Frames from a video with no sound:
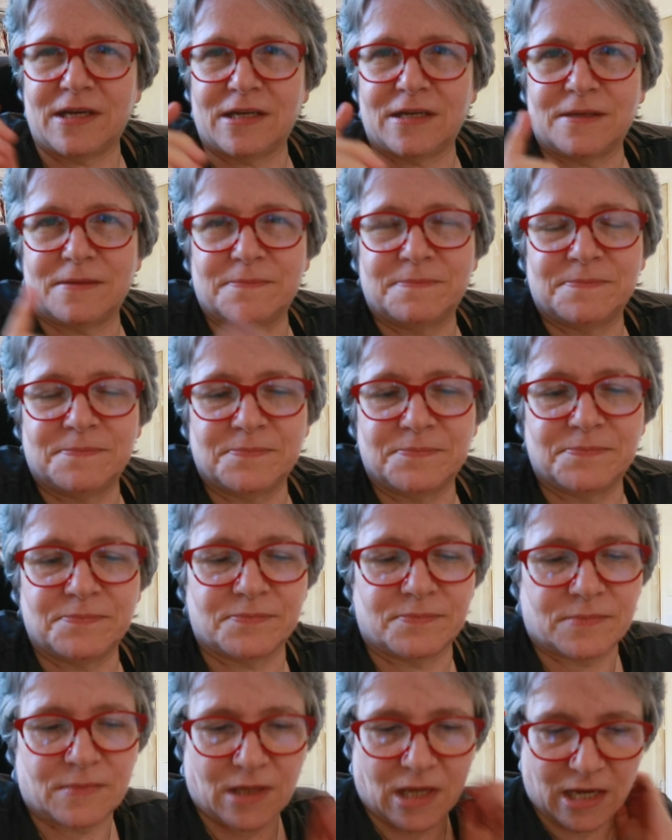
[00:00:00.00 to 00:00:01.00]
uh,
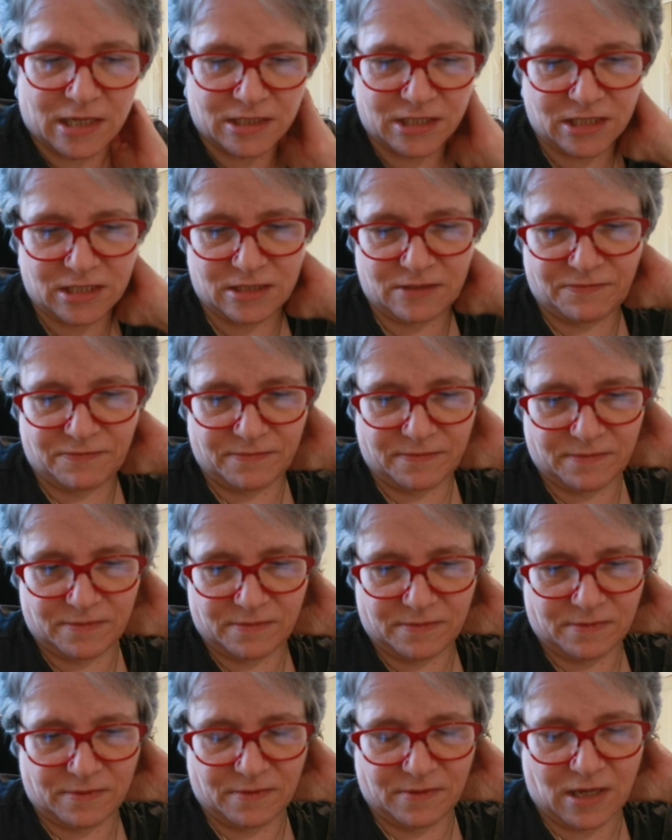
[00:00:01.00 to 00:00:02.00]
I just
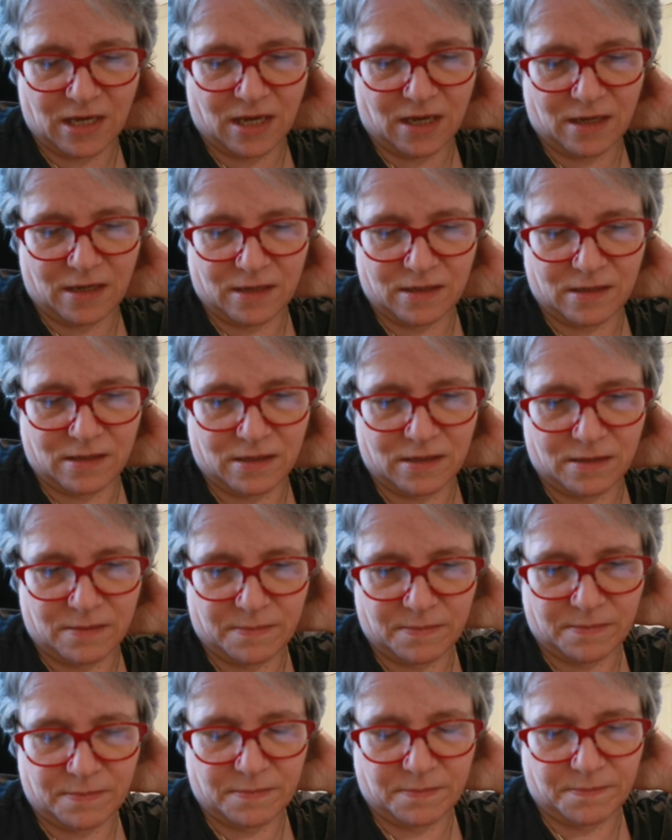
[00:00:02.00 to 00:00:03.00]
got um,